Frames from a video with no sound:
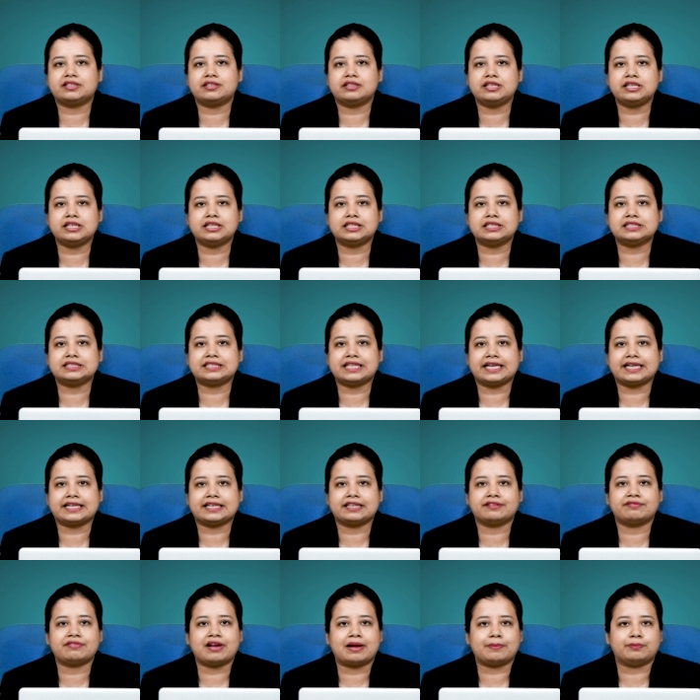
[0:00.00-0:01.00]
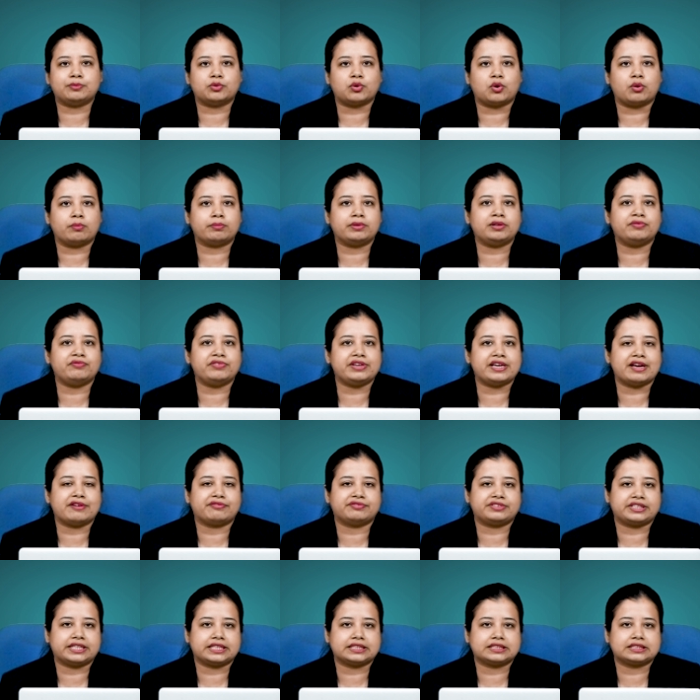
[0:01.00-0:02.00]
three consecutive abnormal B
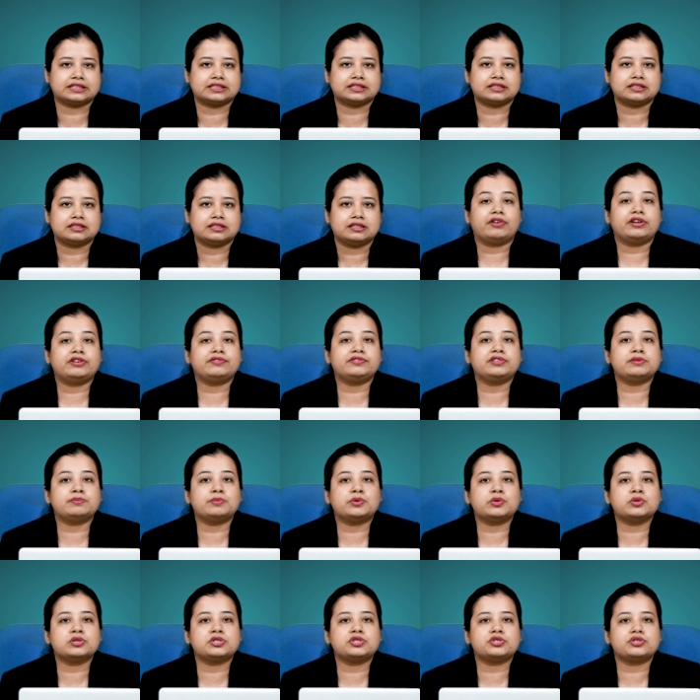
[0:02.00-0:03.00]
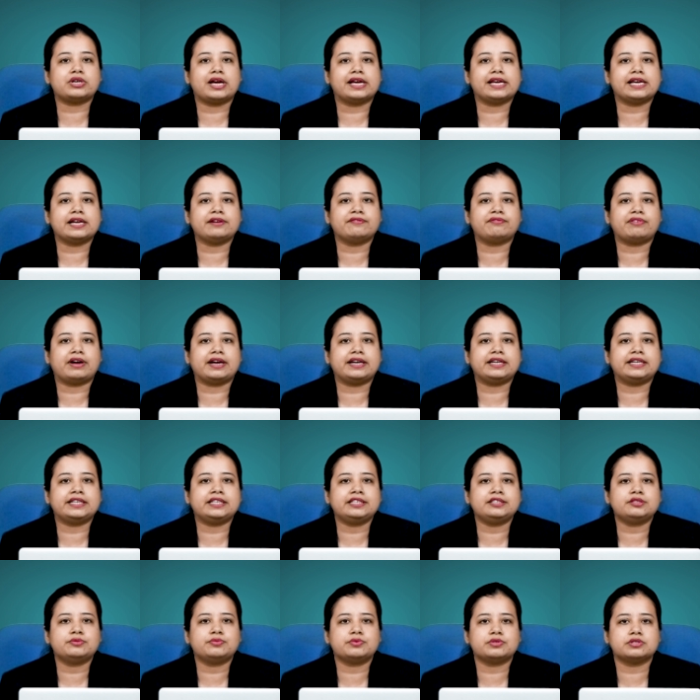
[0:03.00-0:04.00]
F tests. One of the most striking
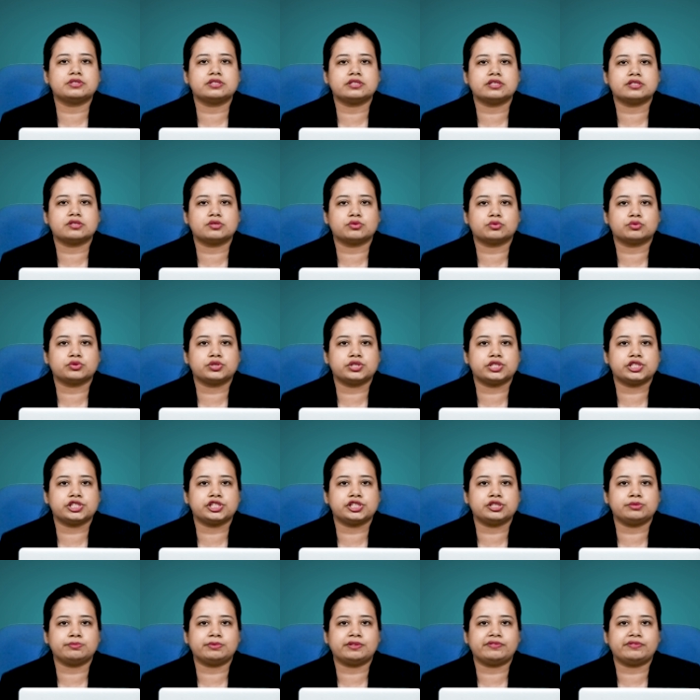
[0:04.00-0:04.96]
findings was the association